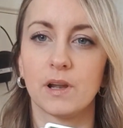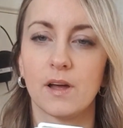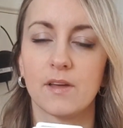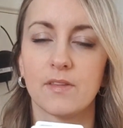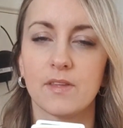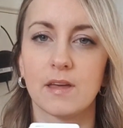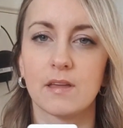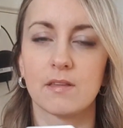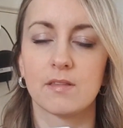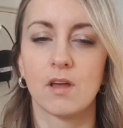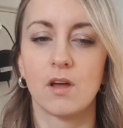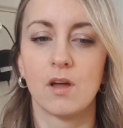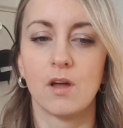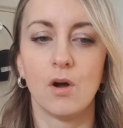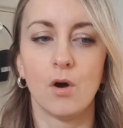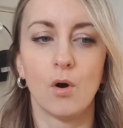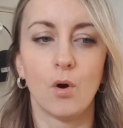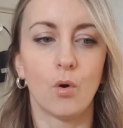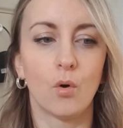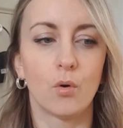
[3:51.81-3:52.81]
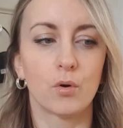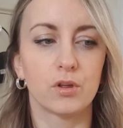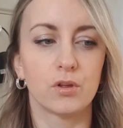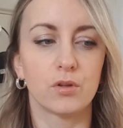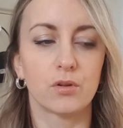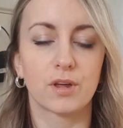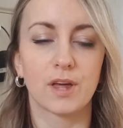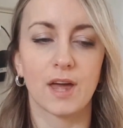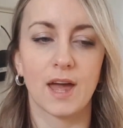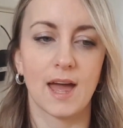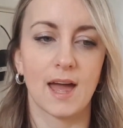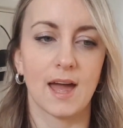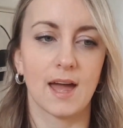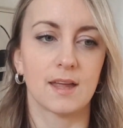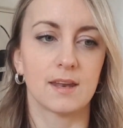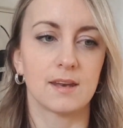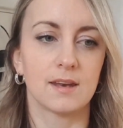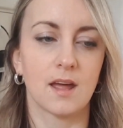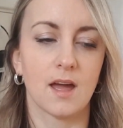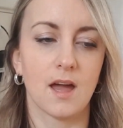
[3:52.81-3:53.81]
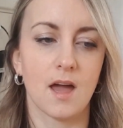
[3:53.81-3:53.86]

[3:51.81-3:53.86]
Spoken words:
like this, or you can